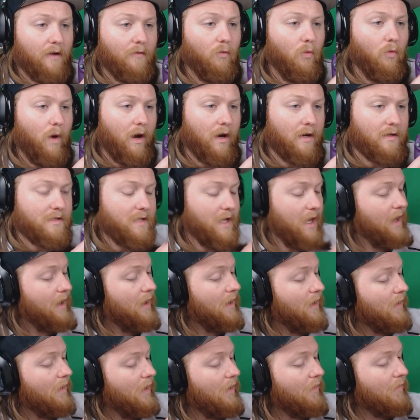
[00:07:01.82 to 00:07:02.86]
of wear and
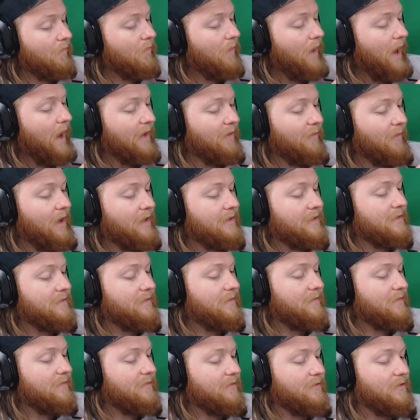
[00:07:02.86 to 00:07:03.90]
tear right around
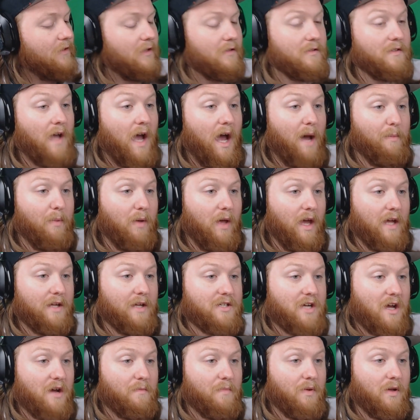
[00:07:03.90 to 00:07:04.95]
the top
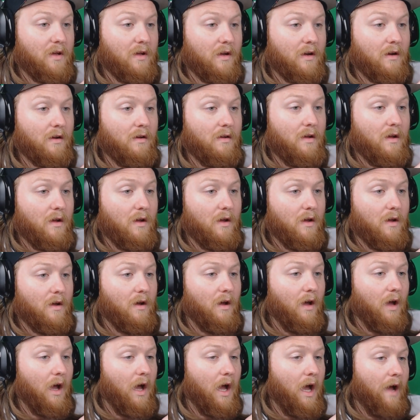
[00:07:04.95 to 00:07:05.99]
edge up here,
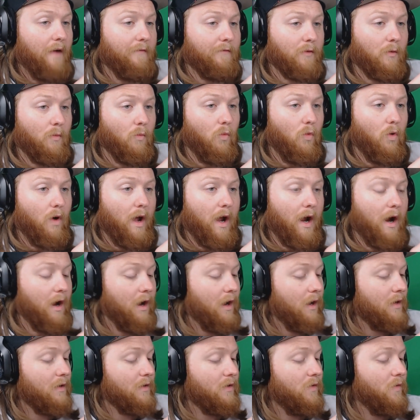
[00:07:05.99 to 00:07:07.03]
from
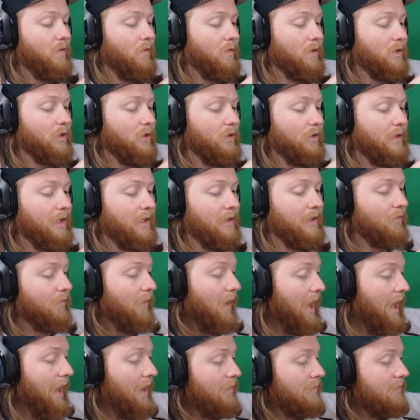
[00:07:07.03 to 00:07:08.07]
where you're looking
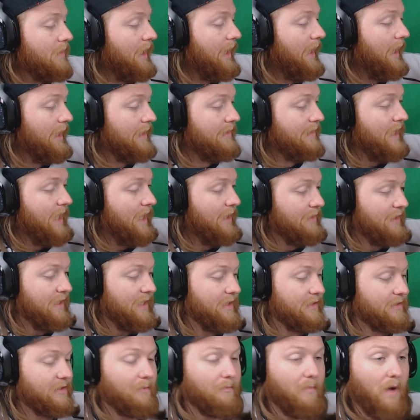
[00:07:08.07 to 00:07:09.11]
around, and down
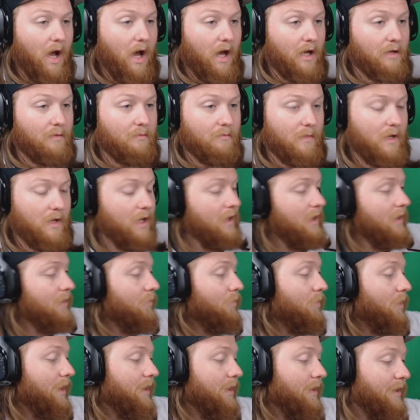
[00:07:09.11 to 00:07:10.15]
here at the bottom
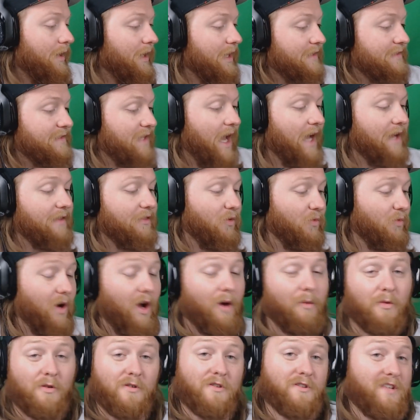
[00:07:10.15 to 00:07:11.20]
where the
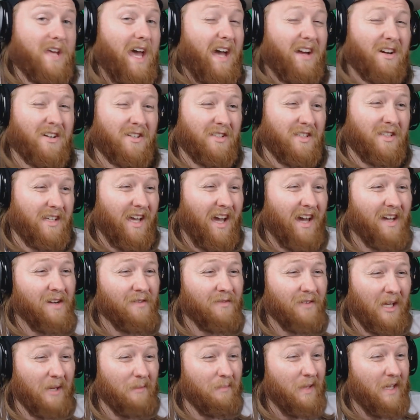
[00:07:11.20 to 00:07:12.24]
rubber is actually kind
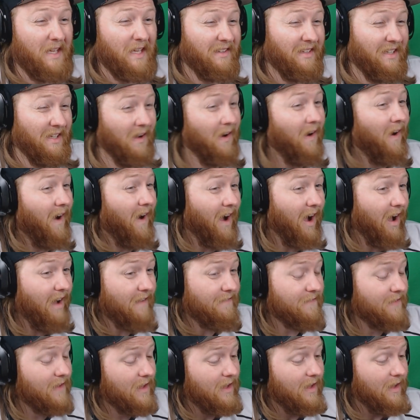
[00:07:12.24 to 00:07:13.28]
of like peeling off.